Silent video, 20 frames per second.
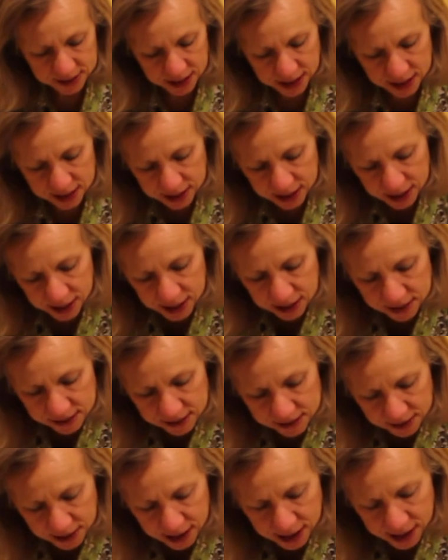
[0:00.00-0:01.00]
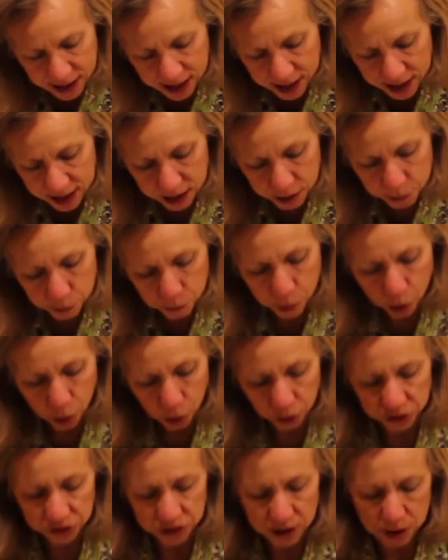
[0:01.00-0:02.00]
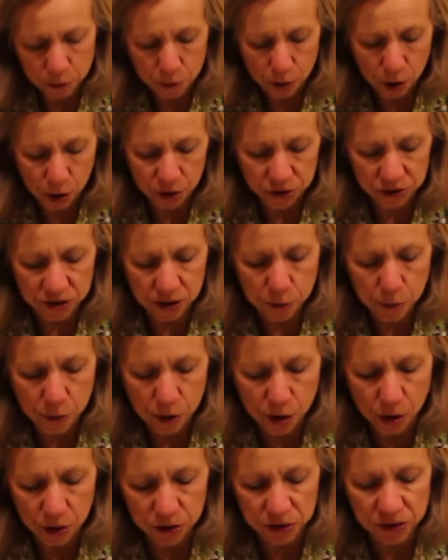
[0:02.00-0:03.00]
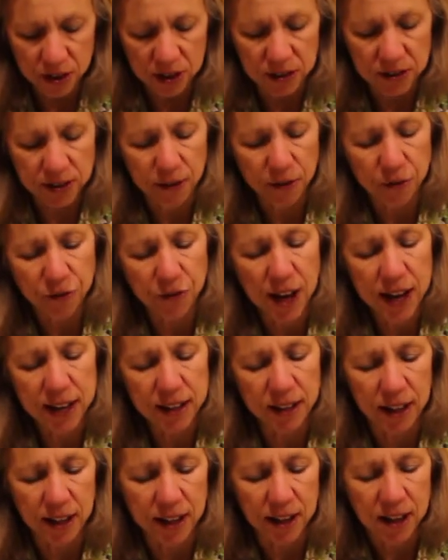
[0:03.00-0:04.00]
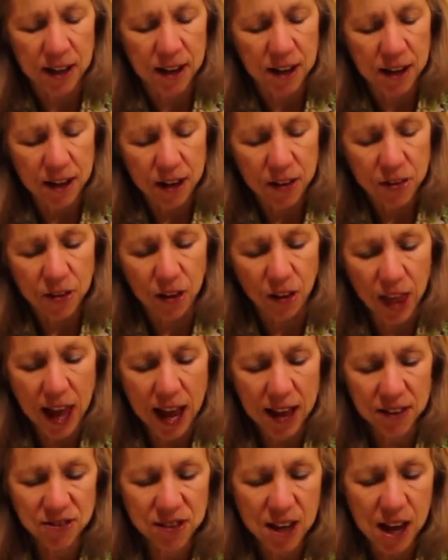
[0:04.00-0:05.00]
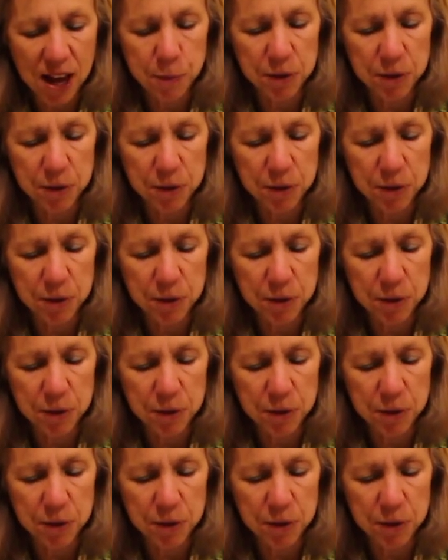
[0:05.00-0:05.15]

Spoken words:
and eats, and it molts and molts and molts until finally, the last time